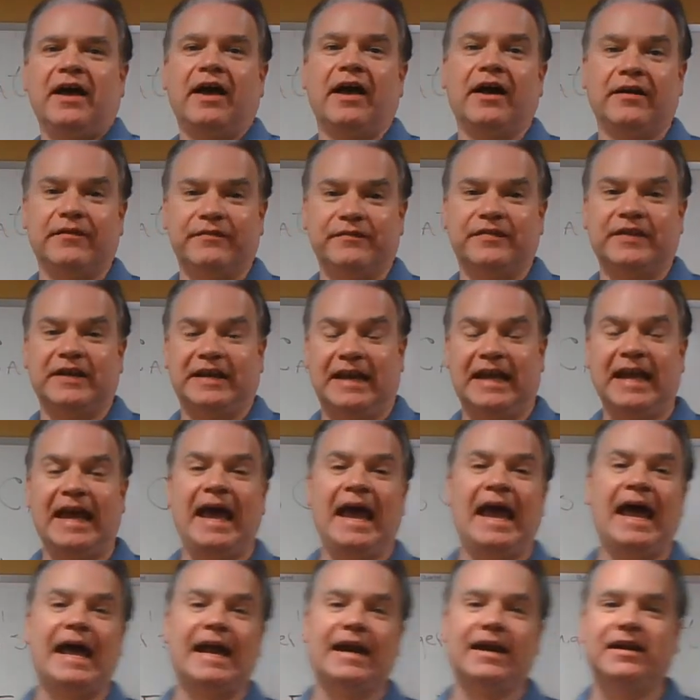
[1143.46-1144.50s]
of the
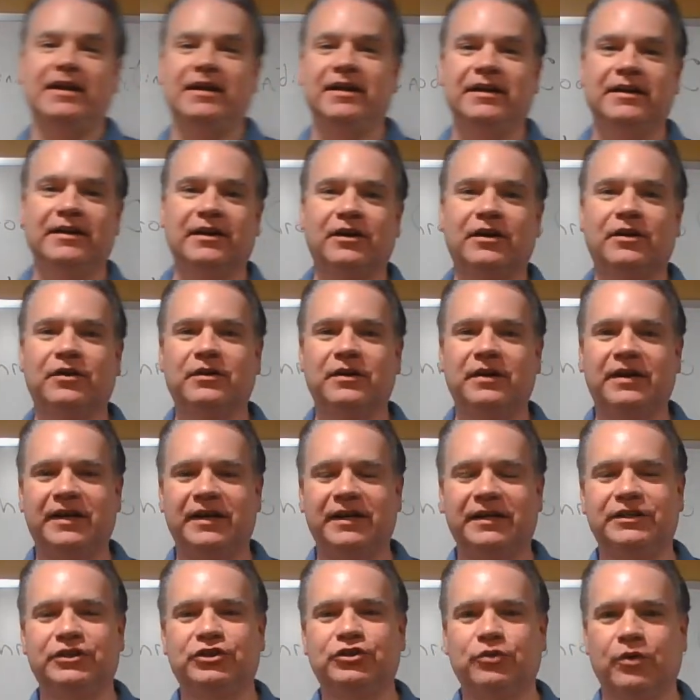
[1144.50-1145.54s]
cat in
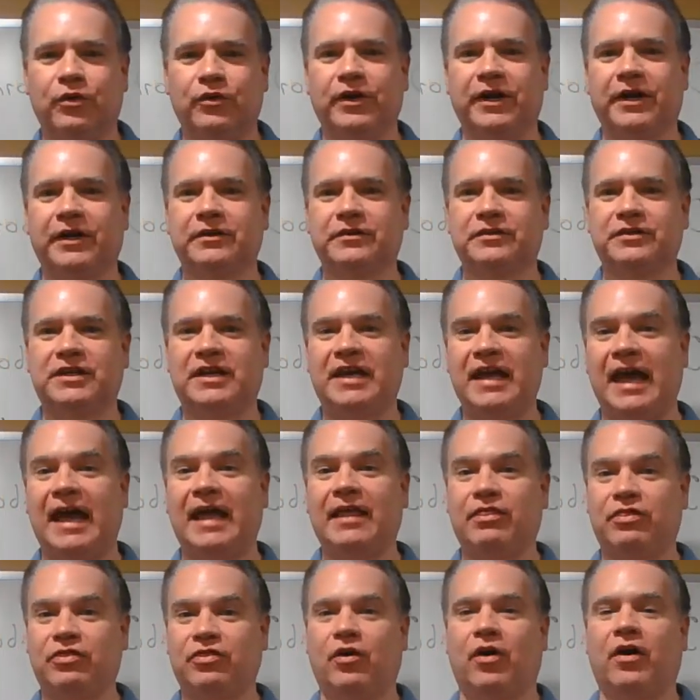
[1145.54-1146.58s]
Schrodinger's
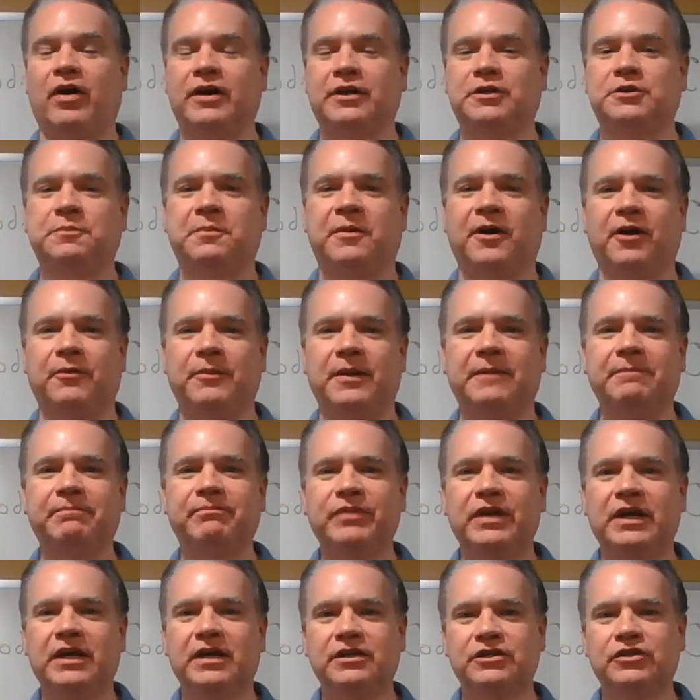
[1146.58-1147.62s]
cat thought experiment.
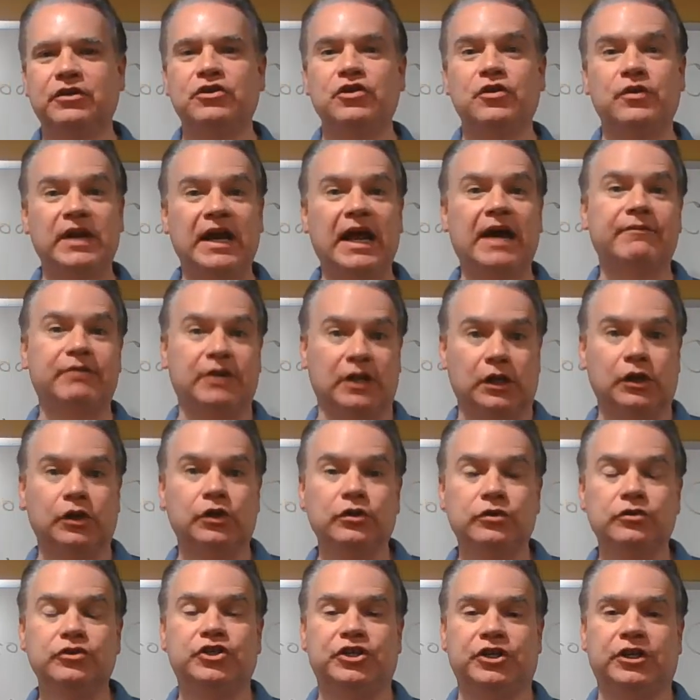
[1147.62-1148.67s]
So you could have an
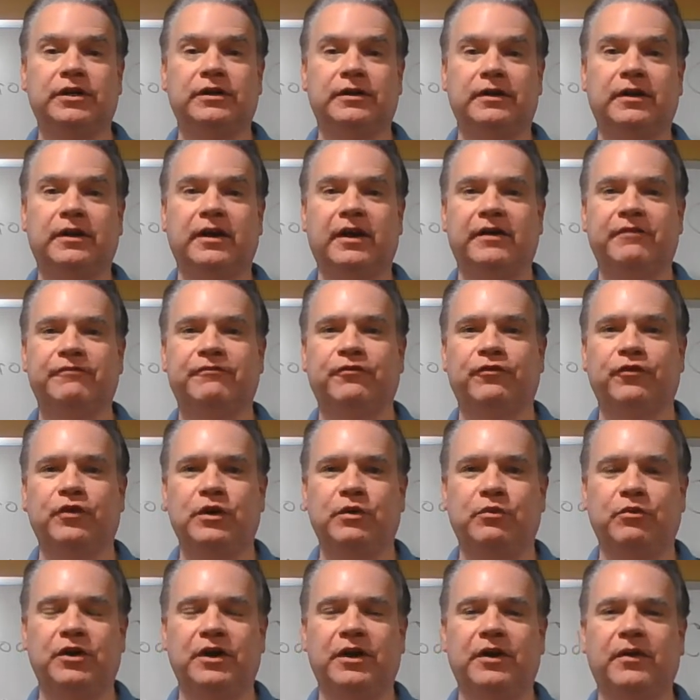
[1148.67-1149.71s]
illusion of
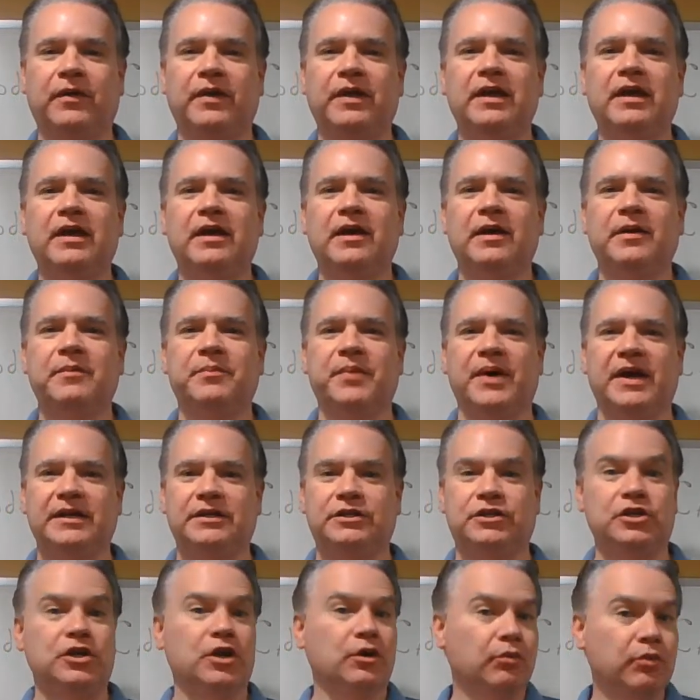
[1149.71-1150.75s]
free will, but
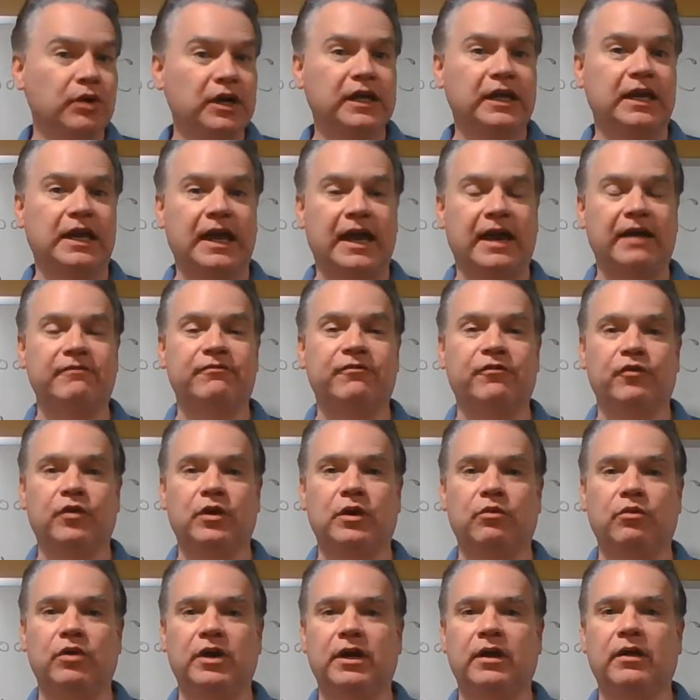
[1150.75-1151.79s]
do you really have
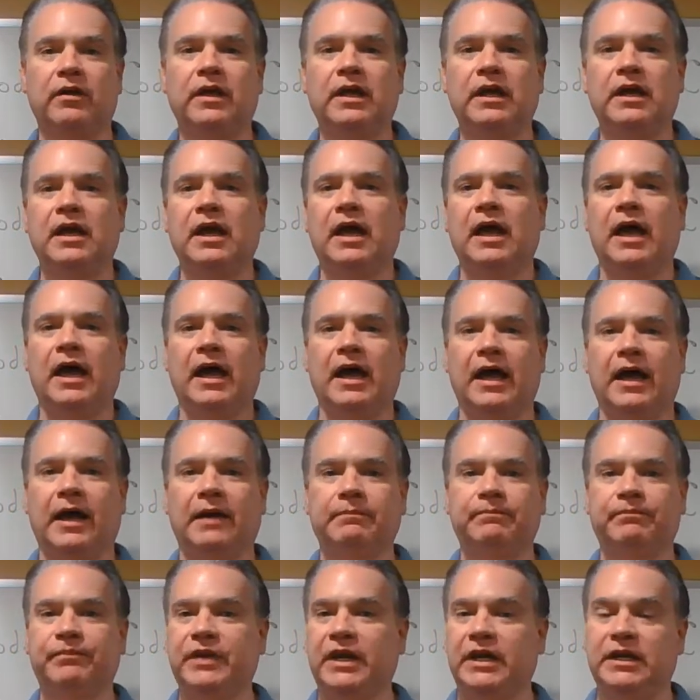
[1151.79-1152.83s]
free will?
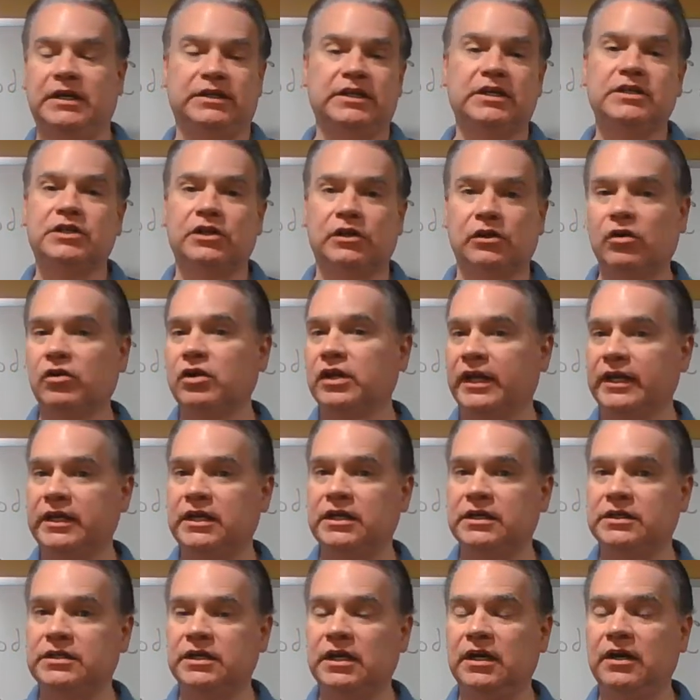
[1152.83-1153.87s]
It doesn't look like
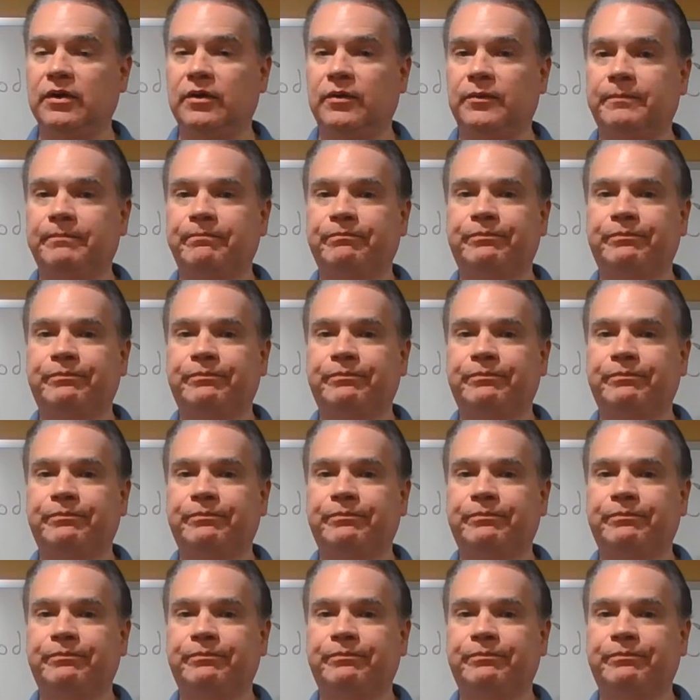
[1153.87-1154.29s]
you do